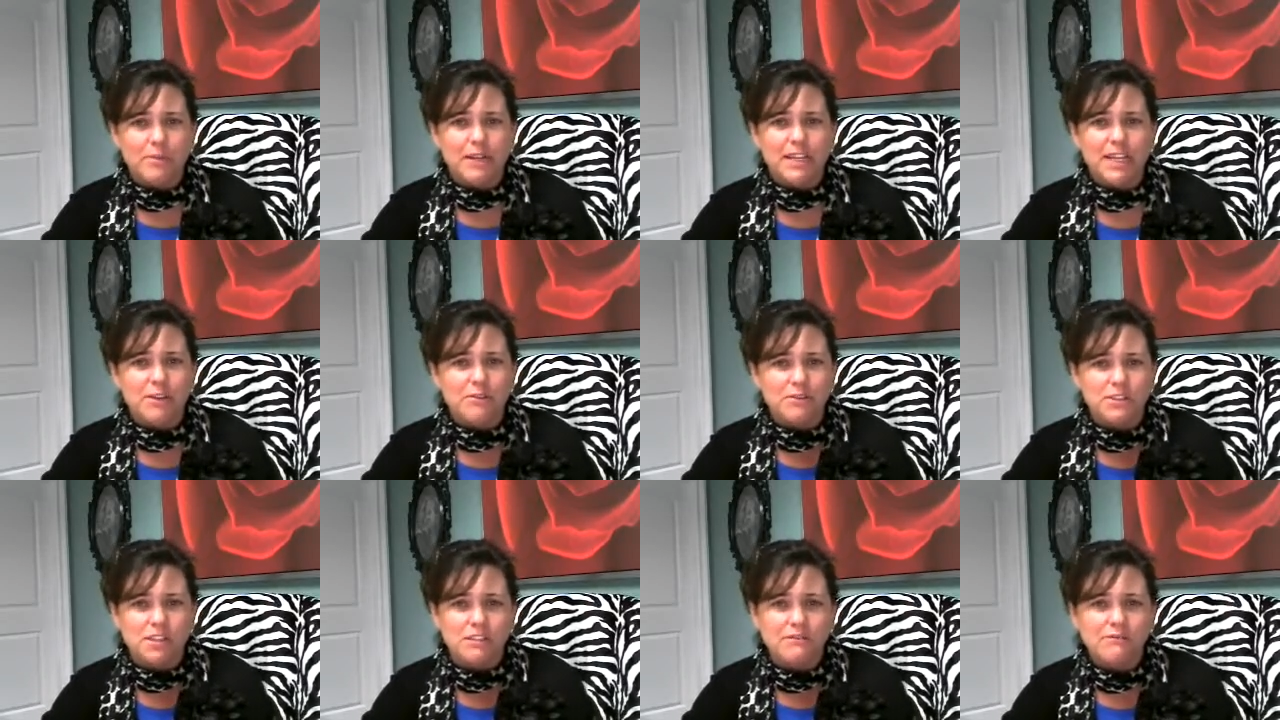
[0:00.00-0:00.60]
But here
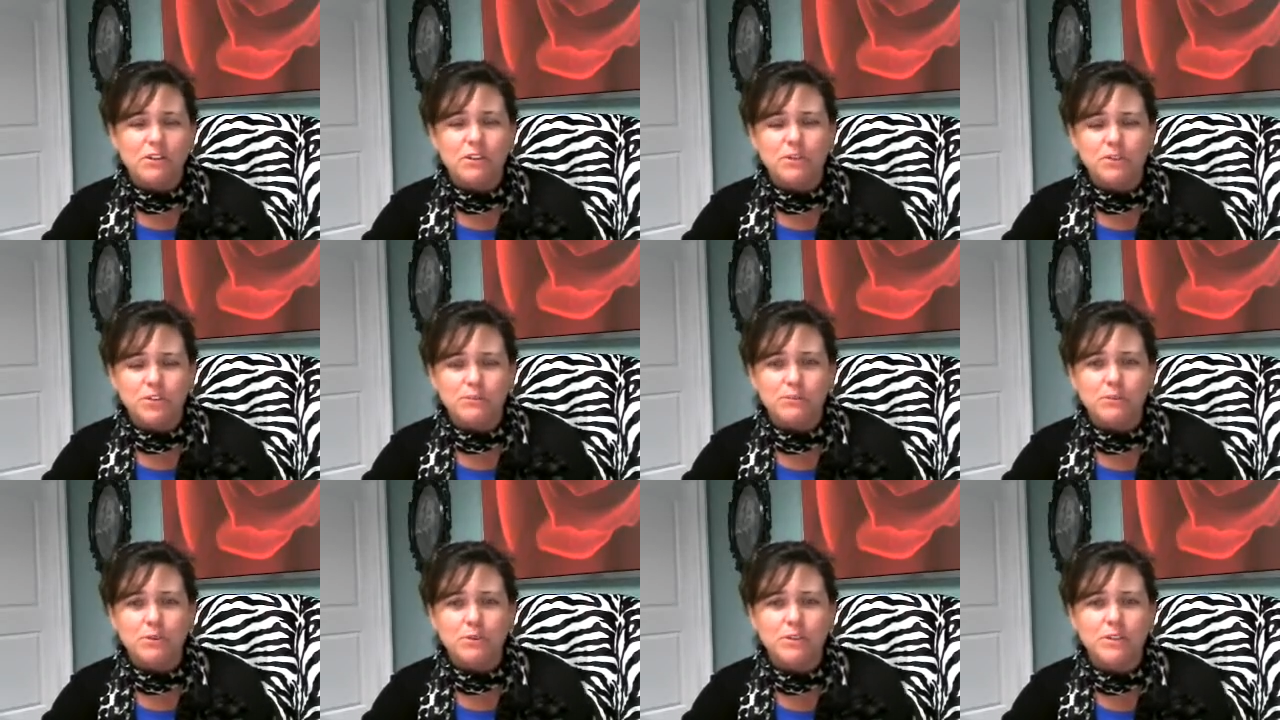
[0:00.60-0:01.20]
was this
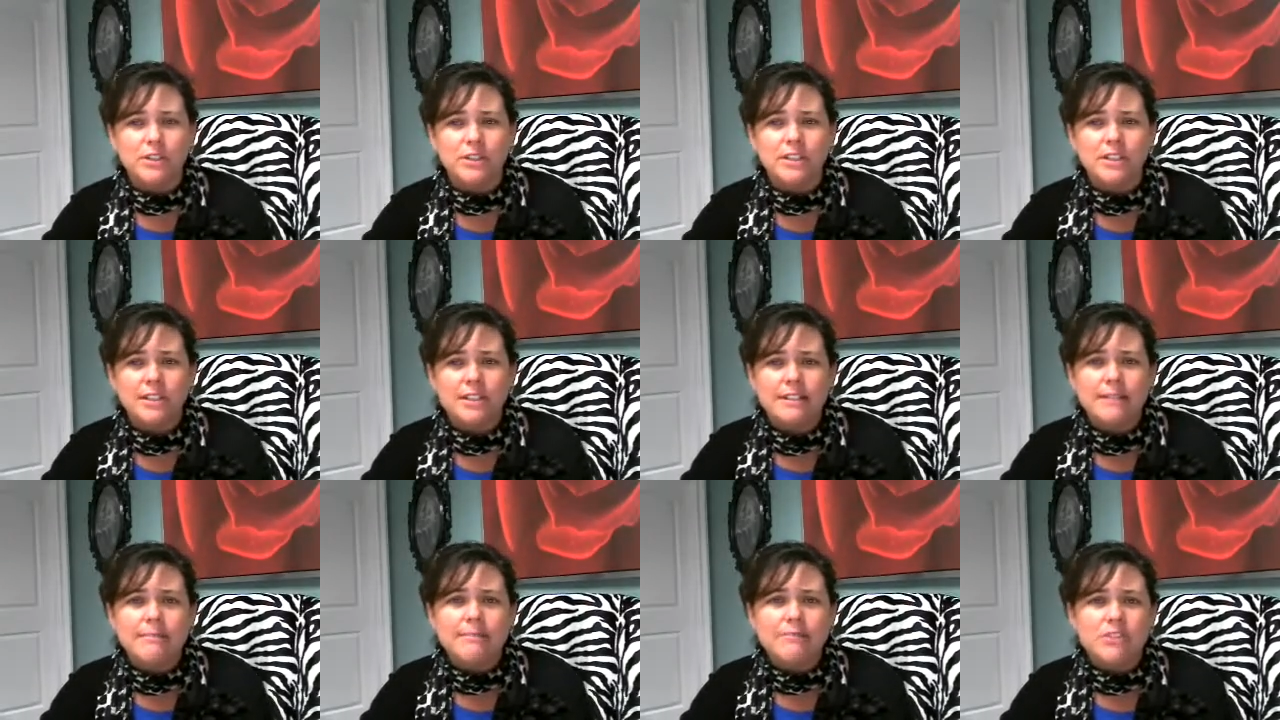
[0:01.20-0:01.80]
vulnerable
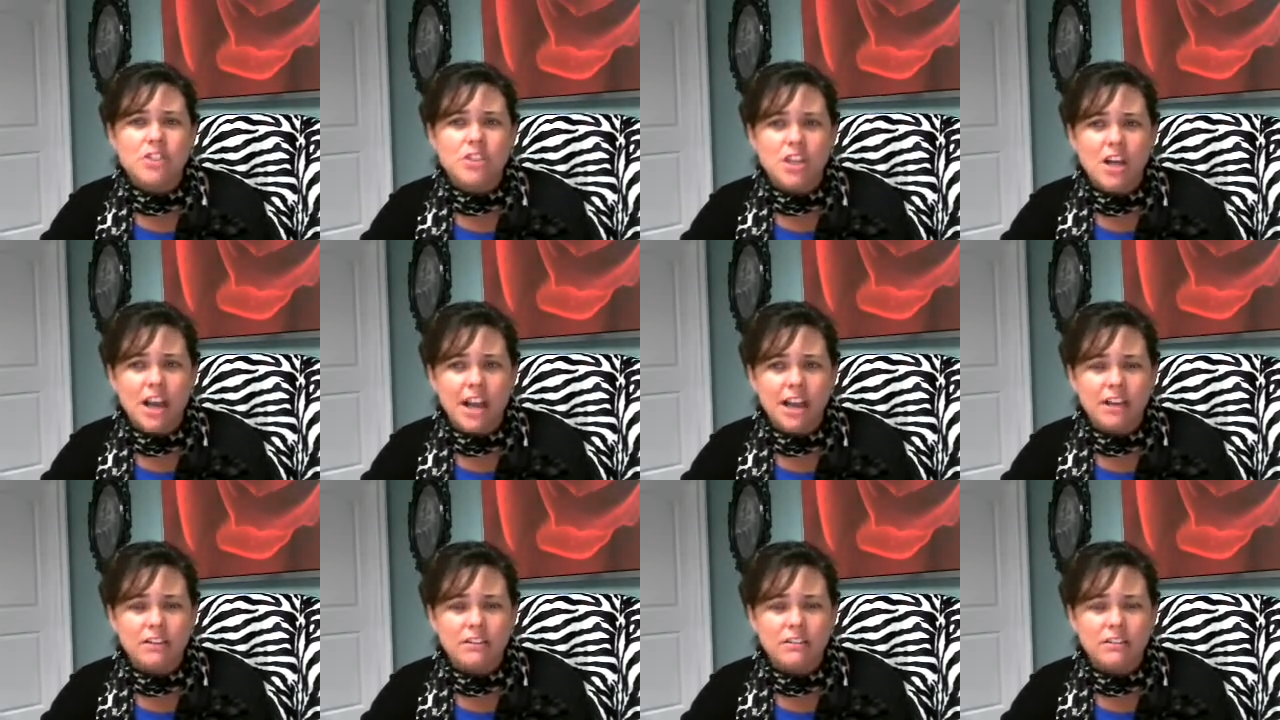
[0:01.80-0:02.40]

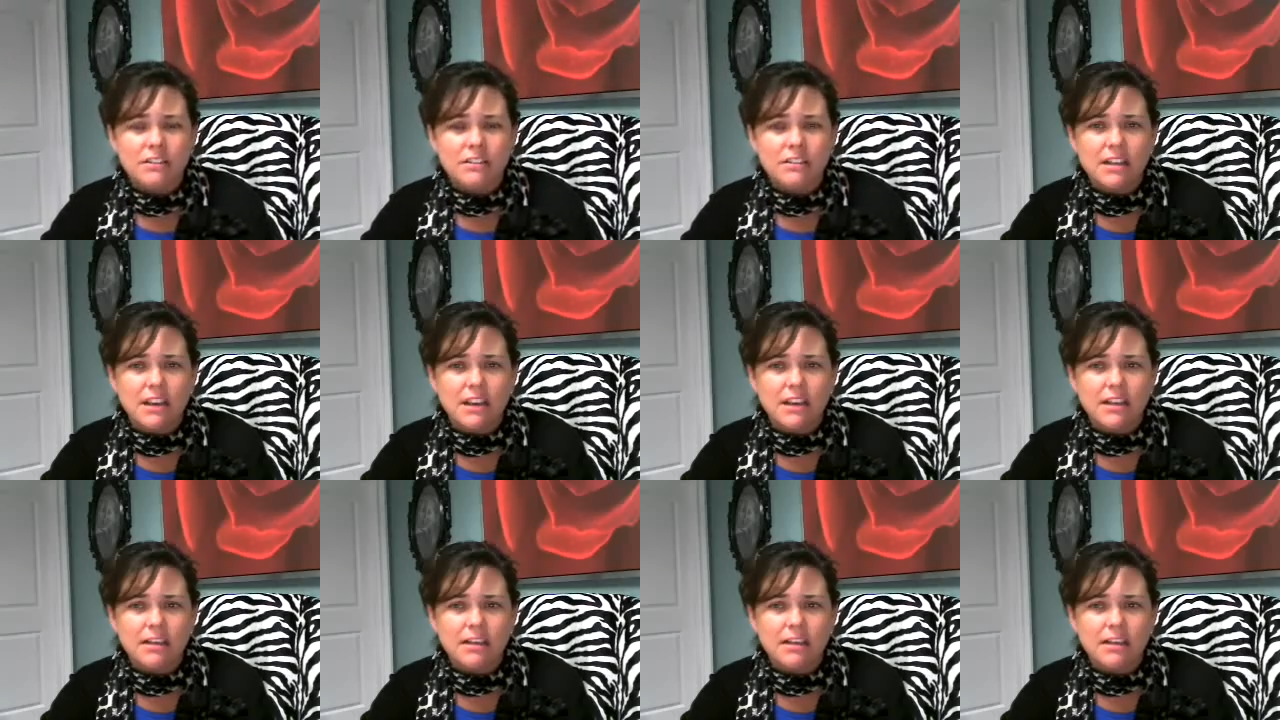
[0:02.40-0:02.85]
child